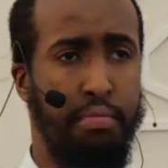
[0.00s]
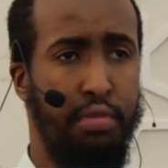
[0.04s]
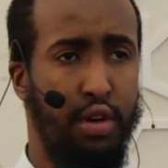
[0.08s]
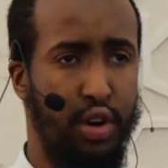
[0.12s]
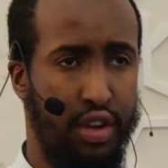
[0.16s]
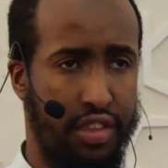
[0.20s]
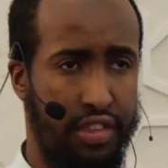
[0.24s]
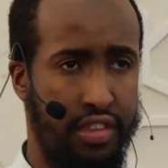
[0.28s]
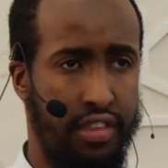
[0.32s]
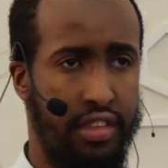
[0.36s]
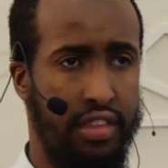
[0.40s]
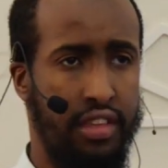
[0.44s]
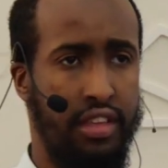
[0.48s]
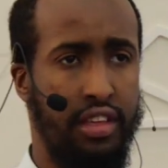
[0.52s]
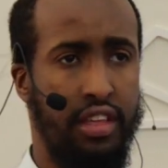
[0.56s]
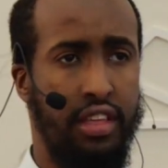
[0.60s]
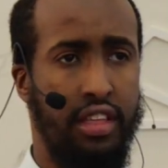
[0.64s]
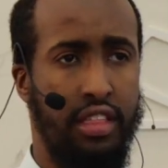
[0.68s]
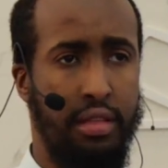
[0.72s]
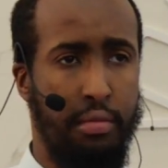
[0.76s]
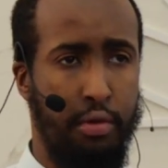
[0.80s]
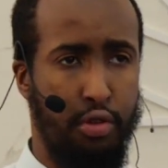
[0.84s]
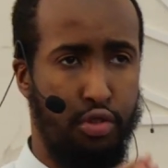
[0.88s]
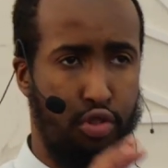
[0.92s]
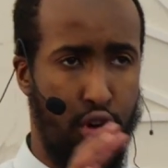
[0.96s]
books,
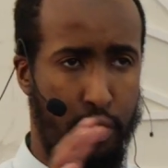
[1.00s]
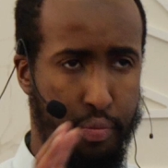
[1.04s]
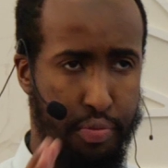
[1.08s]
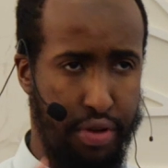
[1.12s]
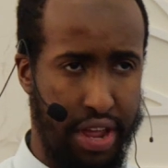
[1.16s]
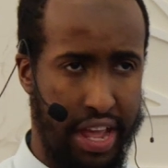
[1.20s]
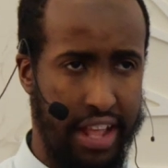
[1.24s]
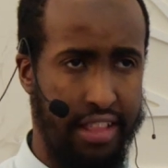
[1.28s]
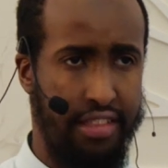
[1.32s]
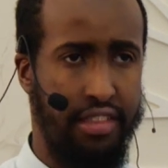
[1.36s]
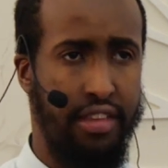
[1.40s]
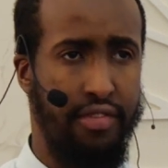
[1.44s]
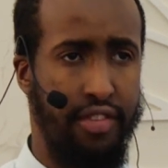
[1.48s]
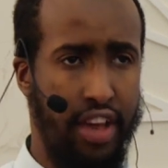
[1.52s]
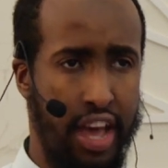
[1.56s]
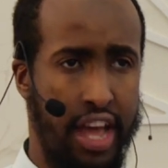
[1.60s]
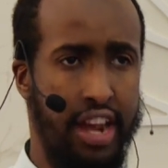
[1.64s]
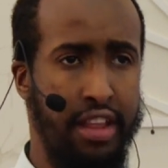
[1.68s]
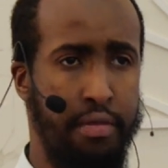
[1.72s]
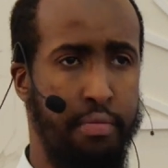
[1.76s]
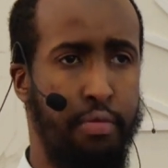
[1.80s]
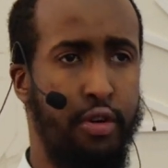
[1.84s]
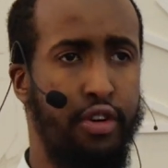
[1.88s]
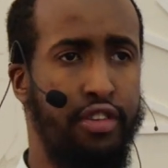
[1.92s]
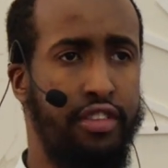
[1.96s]
the most comprehensive
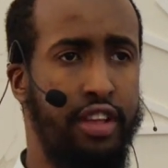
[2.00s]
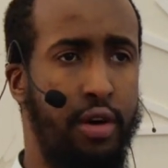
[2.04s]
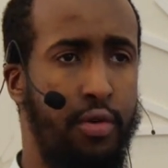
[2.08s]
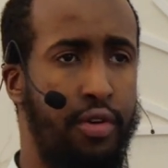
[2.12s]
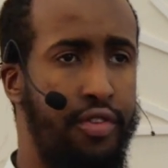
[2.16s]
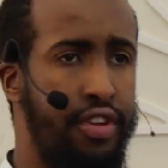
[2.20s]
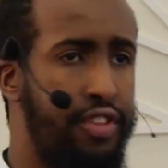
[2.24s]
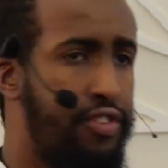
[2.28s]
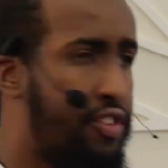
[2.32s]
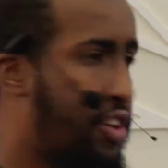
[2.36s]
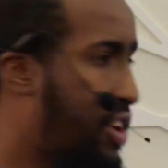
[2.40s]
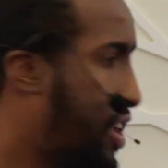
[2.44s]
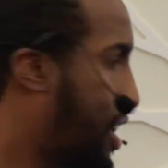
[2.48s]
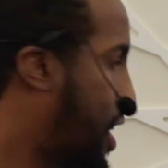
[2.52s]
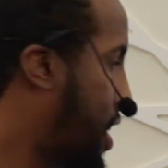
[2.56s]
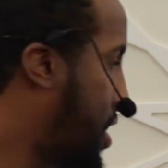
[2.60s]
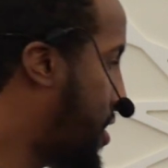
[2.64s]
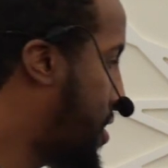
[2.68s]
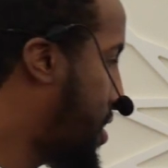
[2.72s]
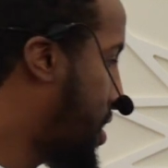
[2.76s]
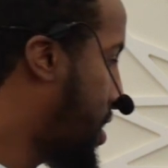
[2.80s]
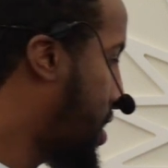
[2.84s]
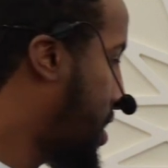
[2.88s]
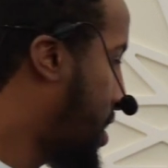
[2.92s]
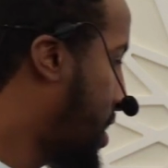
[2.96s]
early books that were written in
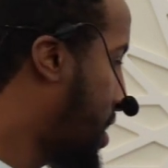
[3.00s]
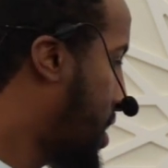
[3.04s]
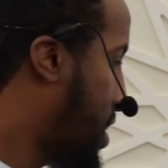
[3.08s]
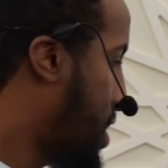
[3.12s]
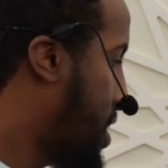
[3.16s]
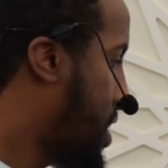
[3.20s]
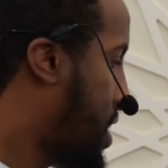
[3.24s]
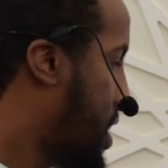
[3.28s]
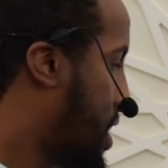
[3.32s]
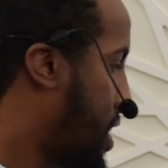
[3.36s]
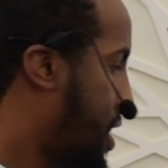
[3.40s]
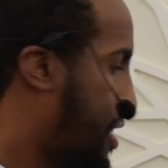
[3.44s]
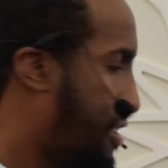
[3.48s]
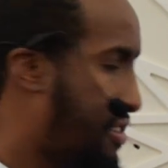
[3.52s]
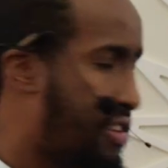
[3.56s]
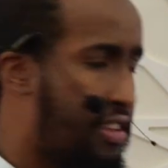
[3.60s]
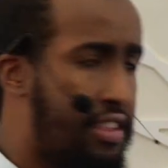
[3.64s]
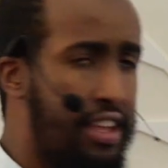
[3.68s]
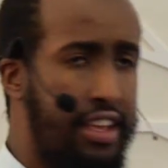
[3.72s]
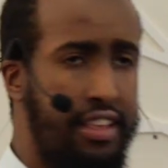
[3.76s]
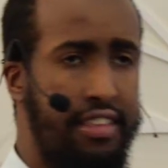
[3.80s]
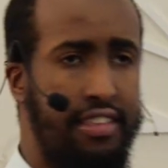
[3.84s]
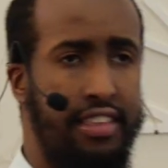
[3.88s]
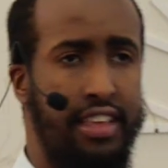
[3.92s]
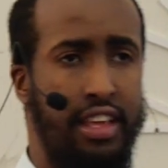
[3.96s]
it, is the
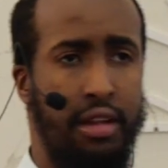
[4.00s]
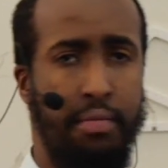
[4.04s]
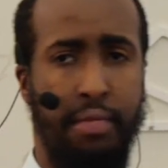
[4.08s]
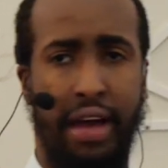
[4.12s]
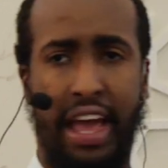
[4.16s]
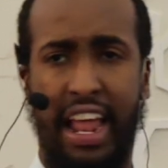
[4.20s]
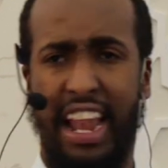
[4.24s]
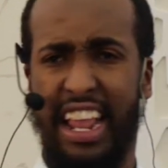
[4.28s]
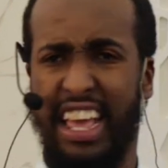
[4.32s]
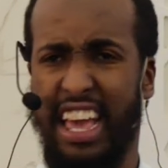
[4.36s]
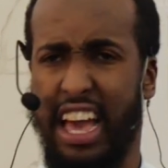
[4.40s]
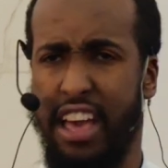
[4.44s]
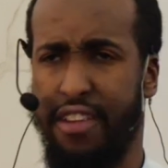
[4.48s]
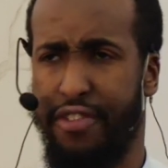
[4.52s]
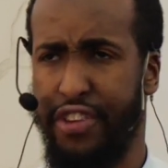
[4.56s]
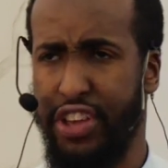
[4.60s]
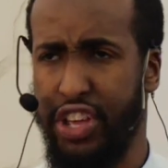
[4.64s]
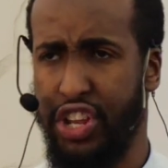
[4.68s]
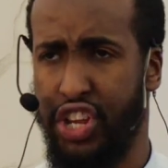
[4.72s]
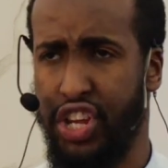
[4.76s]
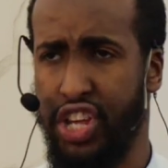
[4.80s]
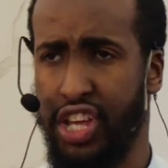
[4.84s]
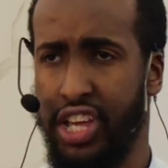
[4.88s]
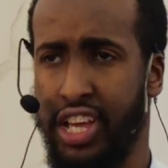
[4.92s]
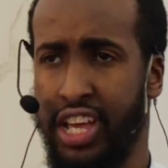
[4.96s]
Tafseer by
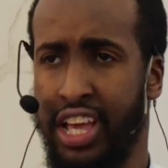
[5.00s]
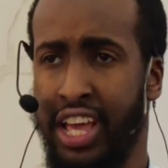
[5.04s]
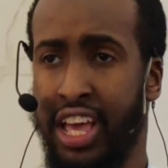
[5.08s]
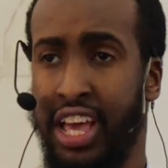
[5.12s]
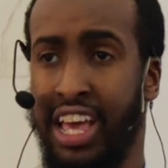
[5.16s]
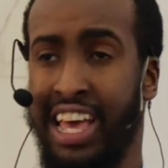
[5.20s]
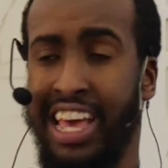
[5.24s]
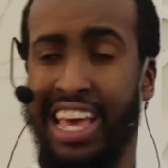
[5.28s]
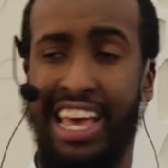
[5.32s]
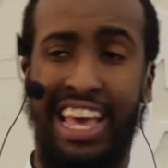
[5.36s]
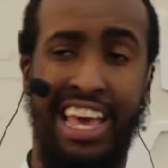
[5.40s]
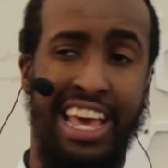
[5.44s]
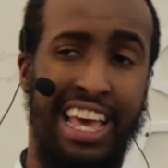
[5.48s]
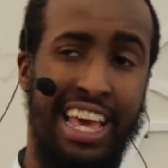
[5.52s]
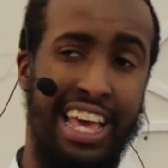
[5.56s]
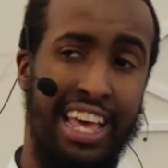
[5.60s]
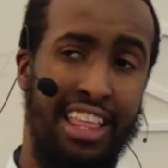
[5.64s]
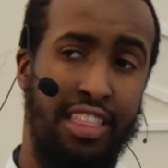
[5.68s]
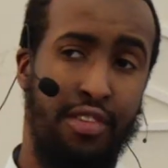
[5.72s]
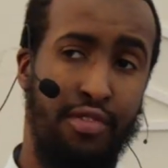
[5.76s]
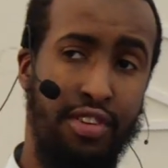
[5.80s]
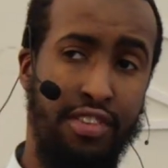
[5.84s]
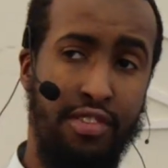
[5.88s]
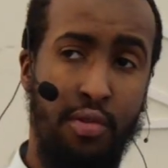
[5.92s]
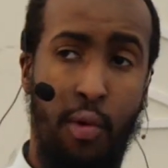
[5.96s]
Al-Kafiji.
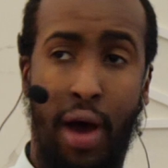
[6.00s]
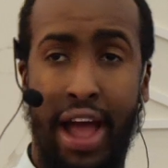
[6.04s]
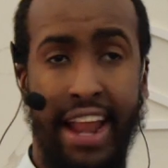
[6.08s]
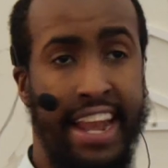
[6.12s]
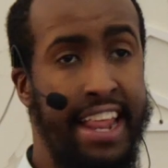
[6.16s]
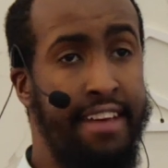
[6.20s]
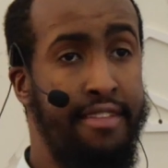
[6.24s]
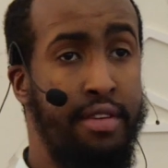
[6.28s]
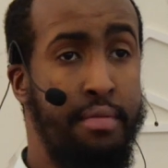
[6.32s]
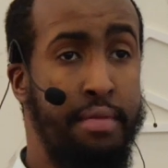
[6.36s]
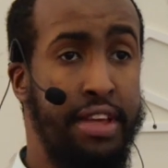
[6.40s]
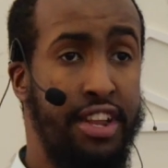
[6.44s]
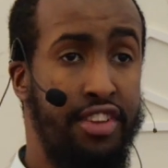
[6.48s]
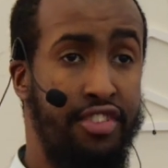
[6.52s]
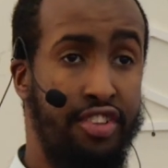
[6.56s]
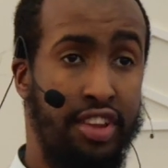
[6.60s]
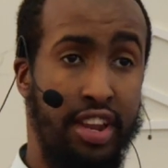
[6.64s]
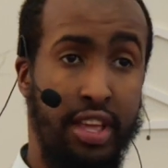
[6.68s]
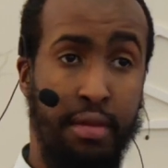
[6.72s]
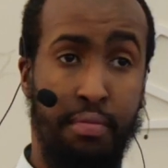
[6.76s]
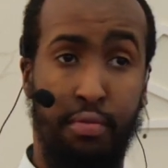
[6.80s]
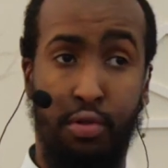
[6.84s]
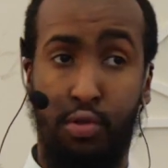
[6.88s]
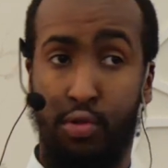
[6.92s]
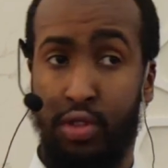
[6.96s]
The reason why I never
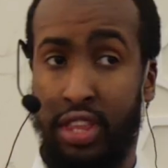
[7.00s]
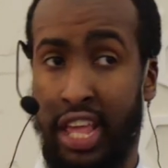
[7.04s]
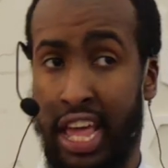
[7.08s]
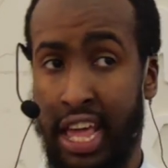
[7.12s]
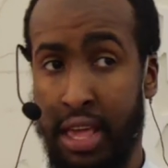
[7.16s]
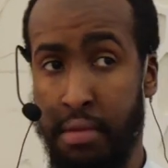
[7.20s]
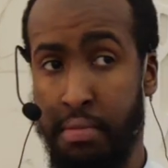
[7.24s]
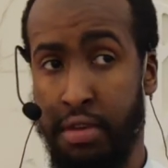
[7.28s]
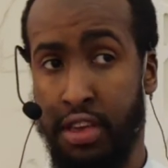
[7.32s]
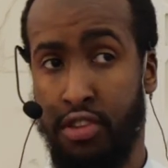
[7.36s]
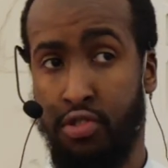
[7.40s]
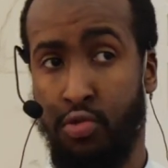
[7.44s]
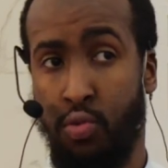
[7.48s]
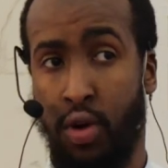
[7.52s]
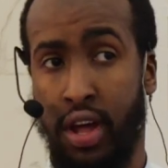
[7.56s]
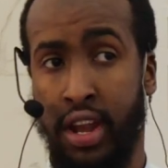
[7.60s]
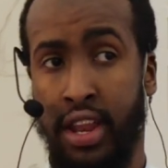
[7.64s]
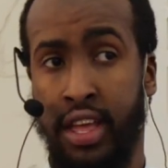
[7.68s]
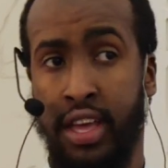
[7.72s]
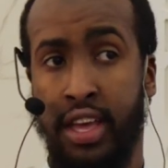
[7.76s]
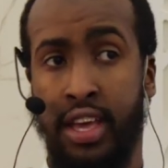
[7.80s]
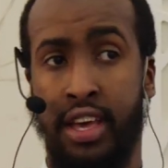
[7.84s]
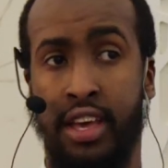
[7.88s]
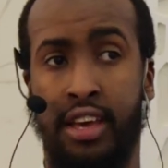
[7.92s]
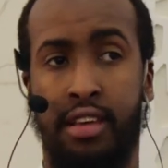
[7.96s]
mentioned Ibn Taymiyyah's
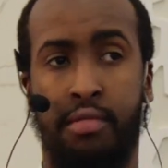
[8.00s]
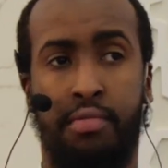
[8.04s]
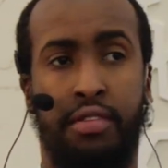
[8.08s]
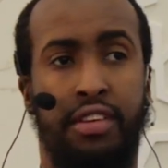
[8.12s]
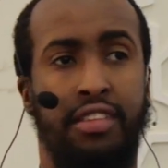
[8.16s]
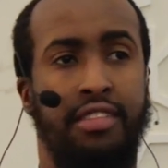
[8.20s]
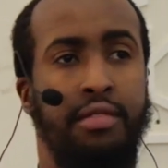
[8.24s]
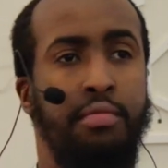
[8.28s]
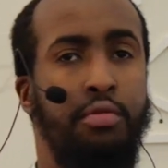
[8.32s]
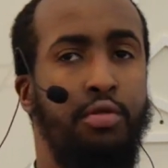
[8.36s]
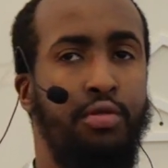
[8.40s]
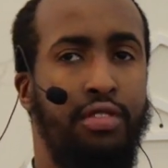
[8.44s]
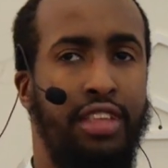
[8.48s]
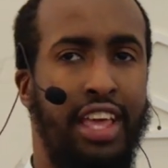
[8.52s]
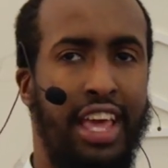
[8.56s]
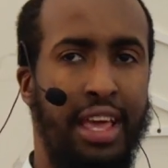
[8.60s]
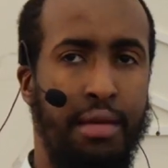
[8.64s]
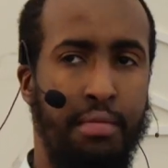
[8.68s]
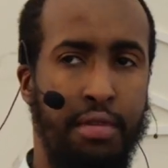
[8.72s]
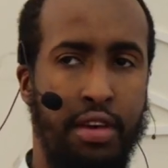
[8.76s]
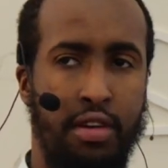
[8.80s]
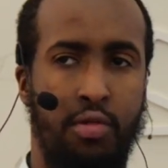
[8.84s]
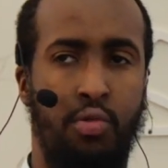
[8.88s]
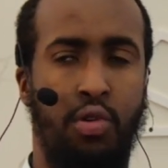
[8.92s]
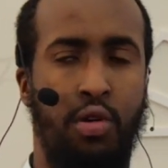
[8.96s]
one, because Ibn
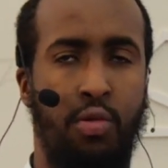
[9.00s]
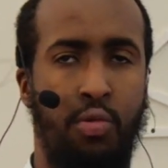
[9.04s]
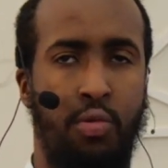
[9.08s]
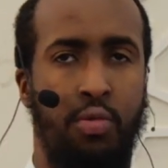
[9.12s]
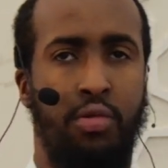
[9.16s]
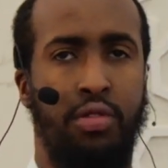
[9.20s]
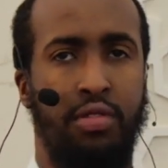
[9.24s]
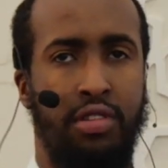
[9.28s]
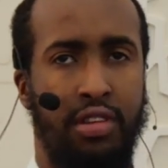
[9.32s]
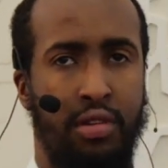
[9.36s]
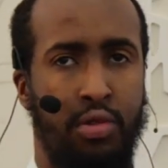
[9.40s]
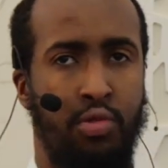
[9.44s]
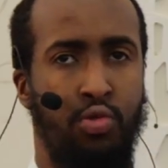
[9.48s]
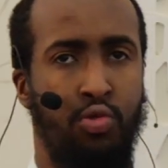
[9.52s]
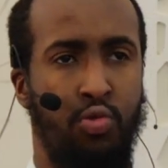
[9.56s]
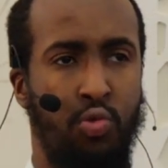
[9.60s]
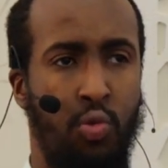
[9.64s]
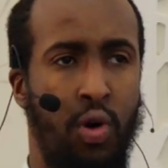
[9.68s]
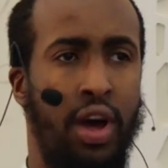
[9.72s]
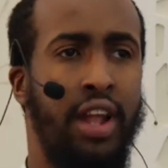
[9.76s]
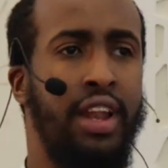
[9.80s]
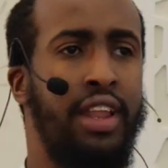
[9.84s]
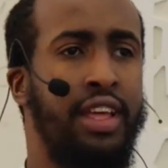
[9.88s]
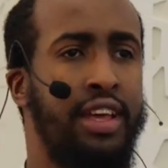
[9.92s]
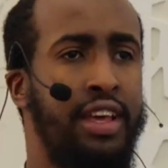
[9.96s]
Taymiyyah
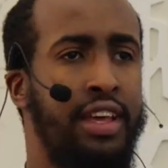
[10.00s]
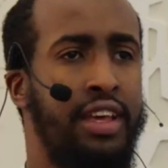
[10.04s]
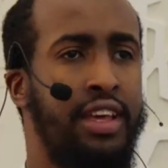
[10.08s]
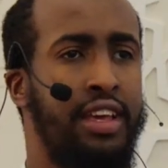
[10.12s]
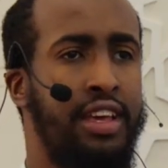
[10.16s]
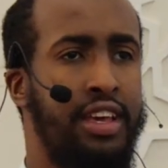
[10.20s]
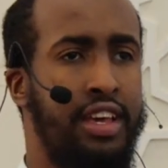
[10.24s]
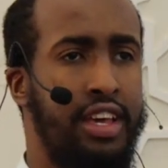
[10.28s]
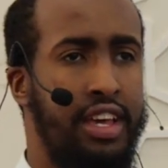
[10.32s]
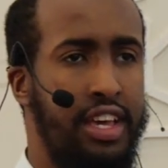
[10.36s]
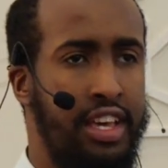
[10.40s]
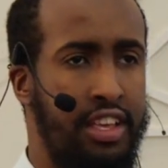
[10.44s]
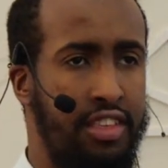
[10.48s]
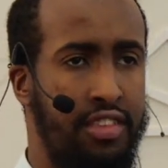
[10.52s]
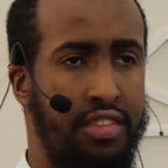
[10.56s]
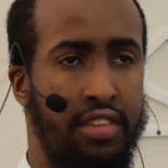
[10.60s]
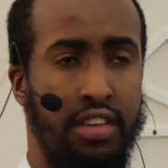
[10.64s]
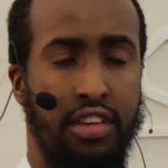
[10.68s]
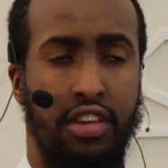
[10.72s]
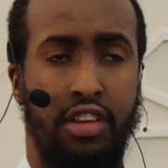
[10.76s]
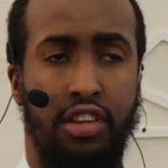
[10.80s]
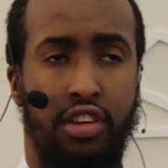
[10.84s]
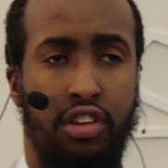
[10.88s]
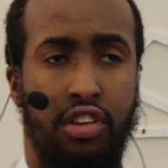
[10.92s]
one is